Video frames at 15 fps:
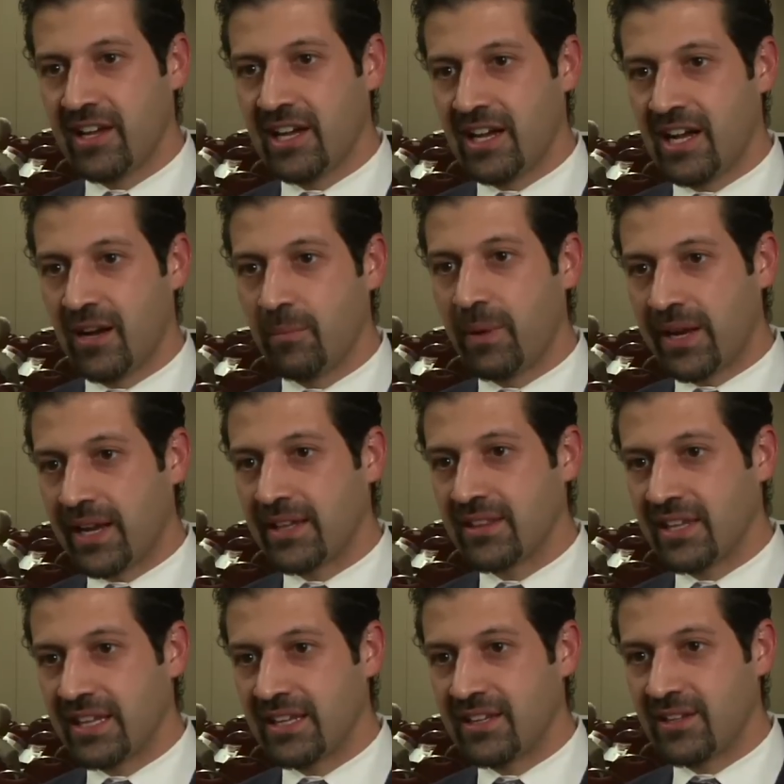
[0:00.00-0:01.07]
um, and I
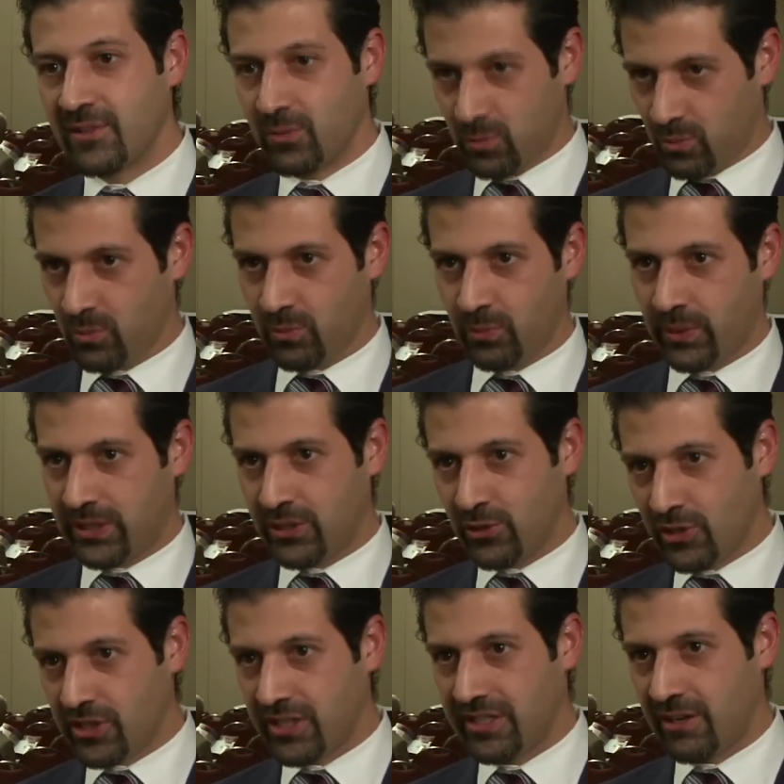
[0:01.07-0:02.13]
think when you
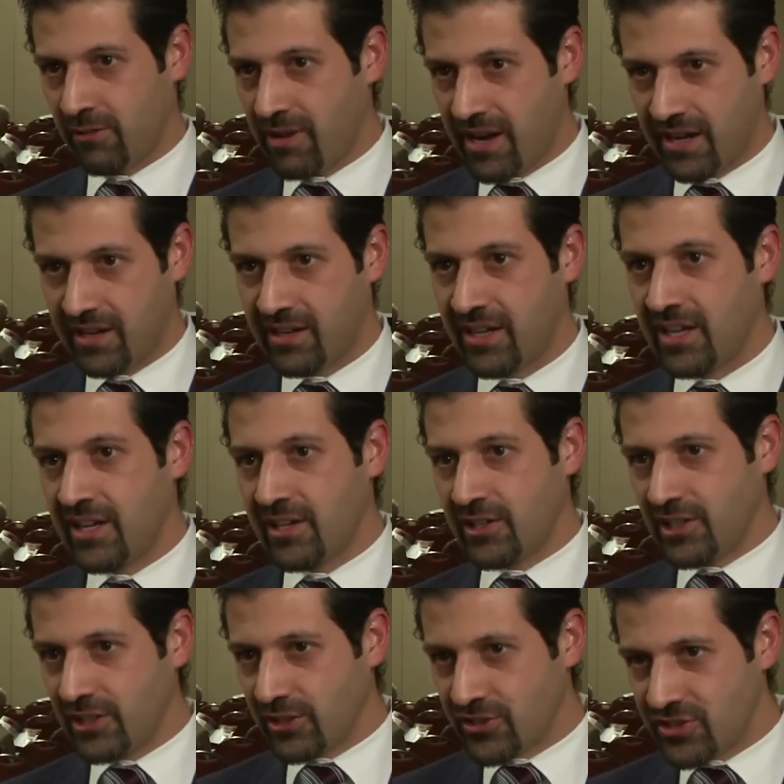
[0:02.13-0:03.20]
look at Iraq,
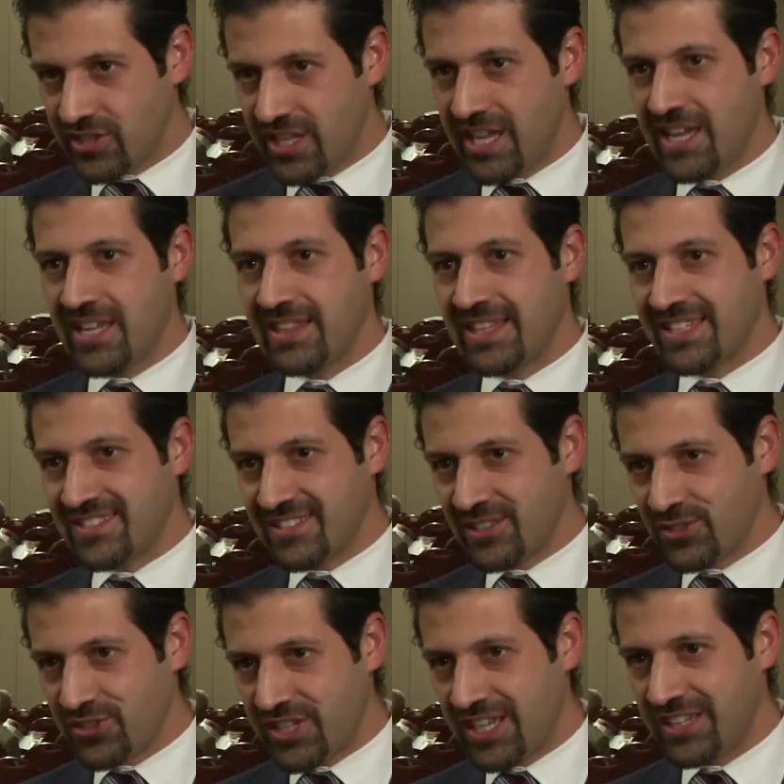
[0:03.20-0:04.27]
you're seeing this.
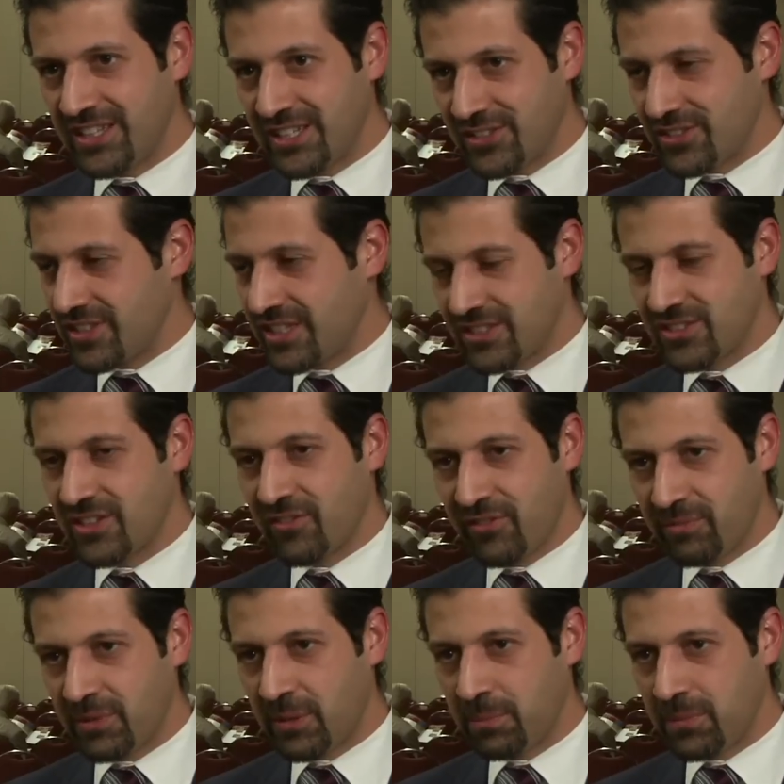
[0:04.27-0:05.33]
You're seeing it's it's the,
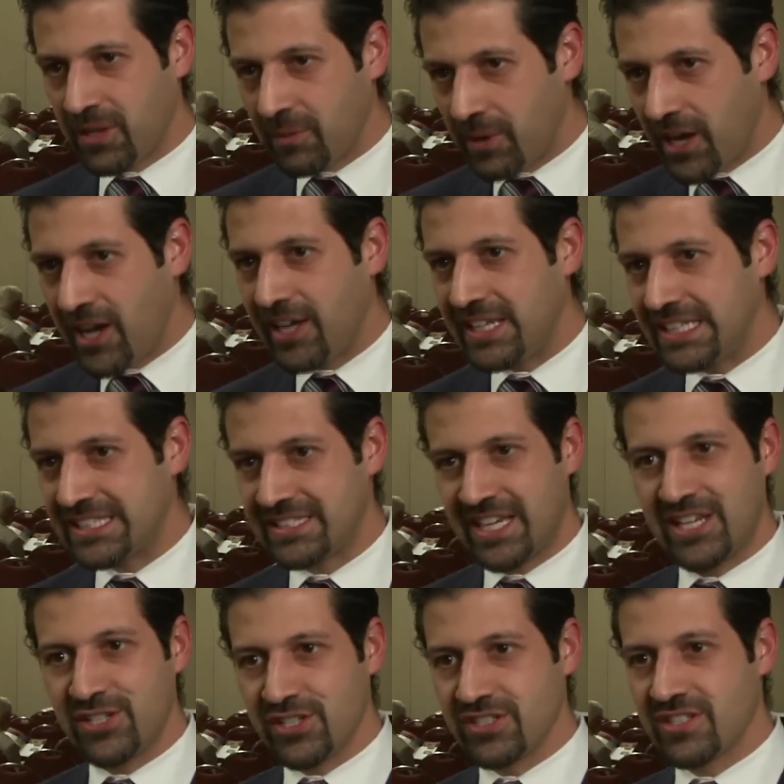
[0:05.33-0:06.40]
the, the early
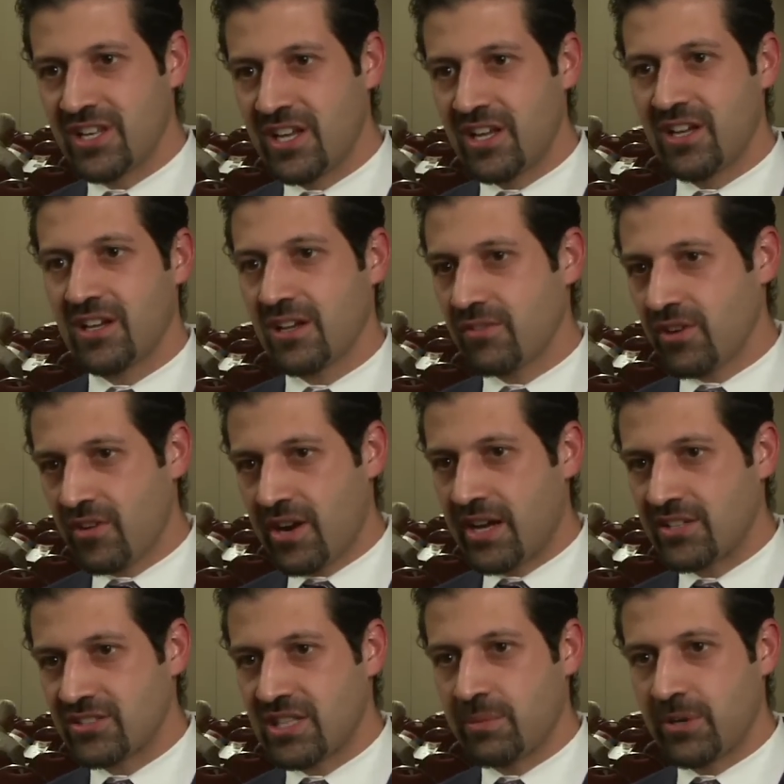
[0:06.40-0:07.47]
stages of
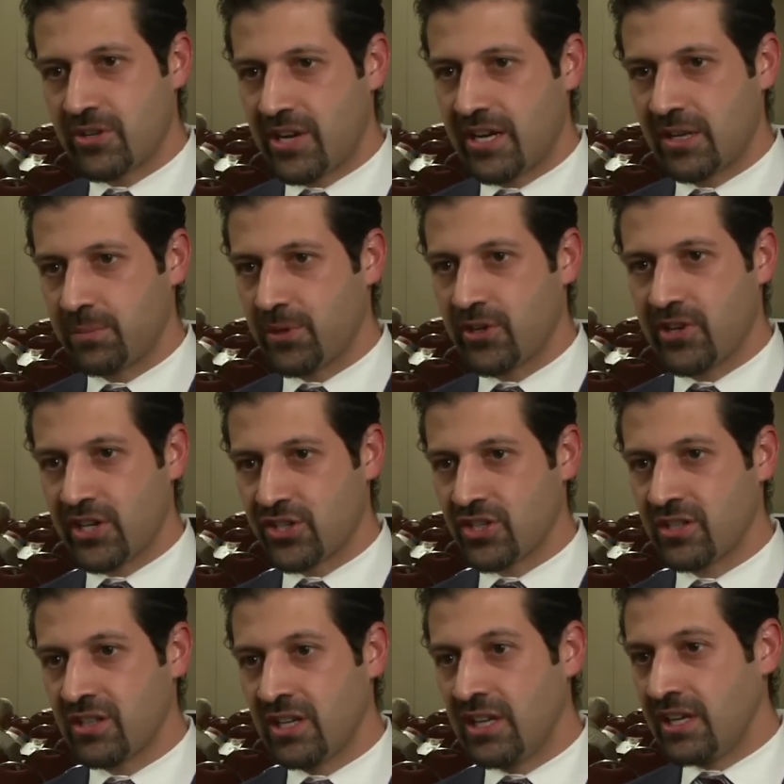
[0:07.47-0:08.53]
Iraq's democratic
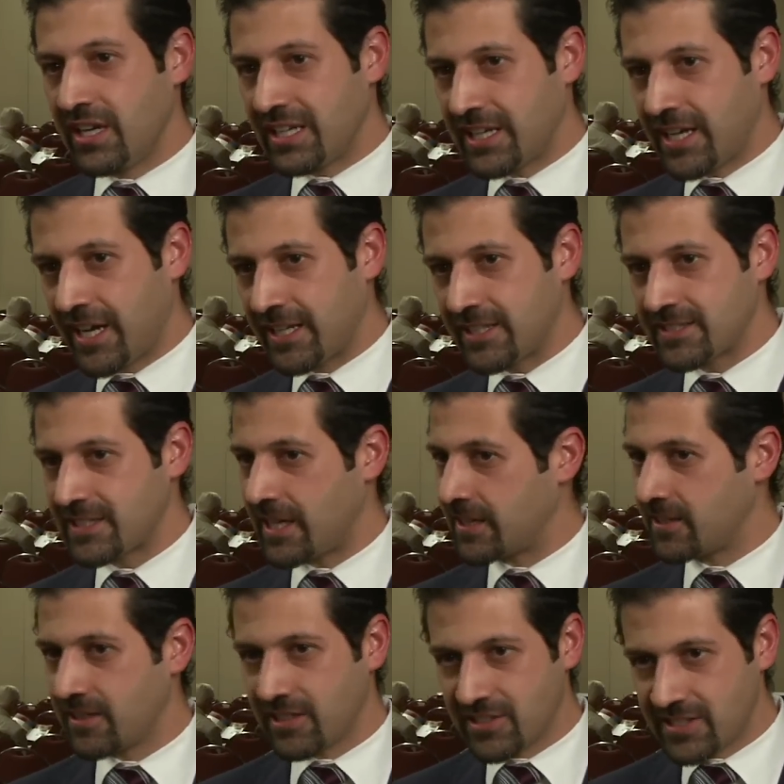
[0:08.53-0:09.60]
progression. In
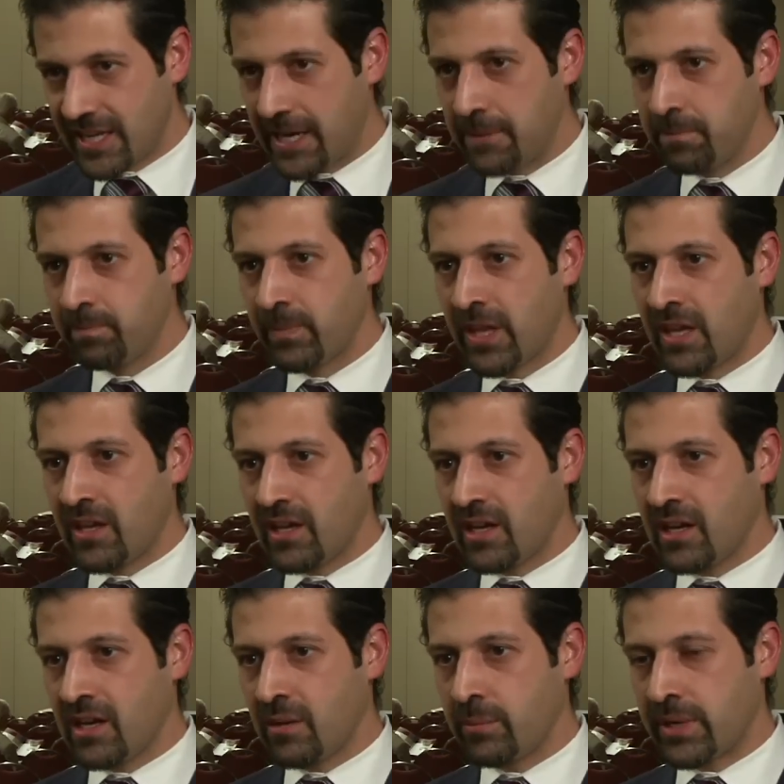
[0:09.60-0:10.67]
Kurdistan, the same,
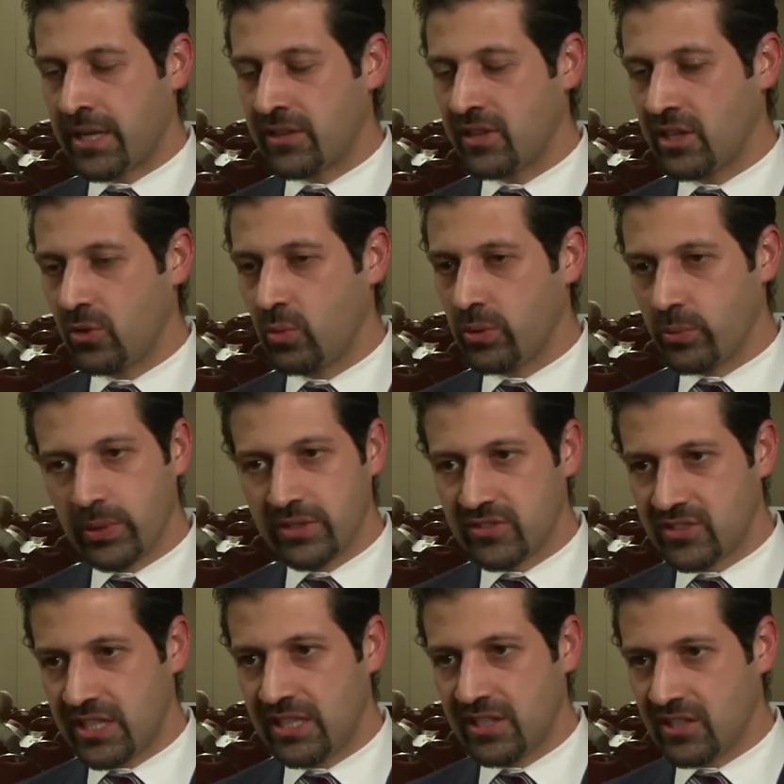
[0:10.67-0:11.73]
um, and I think we'll, we'll,
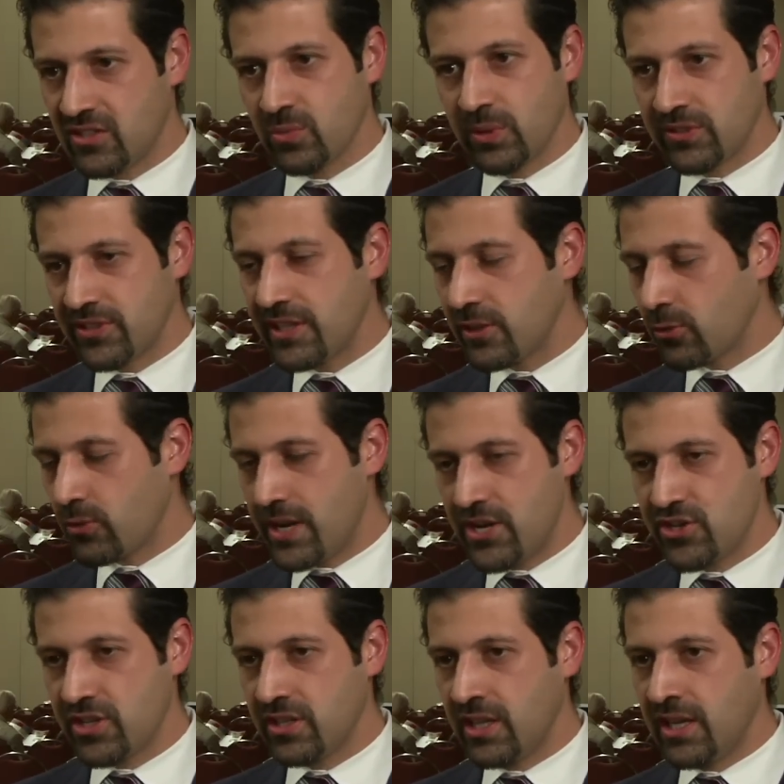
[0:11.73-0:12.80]
see this. We'll see the
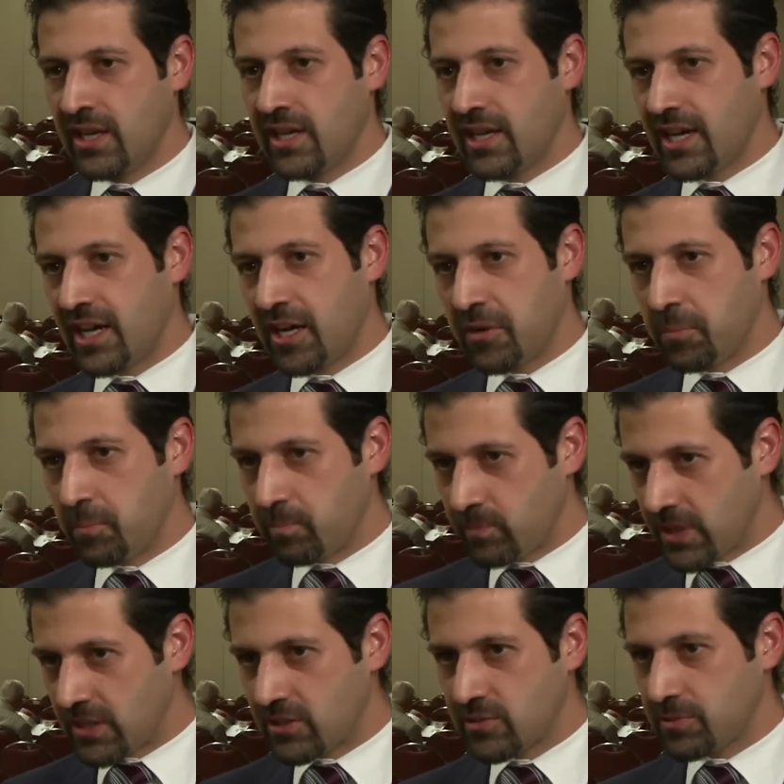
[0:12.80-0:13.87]
region. Um,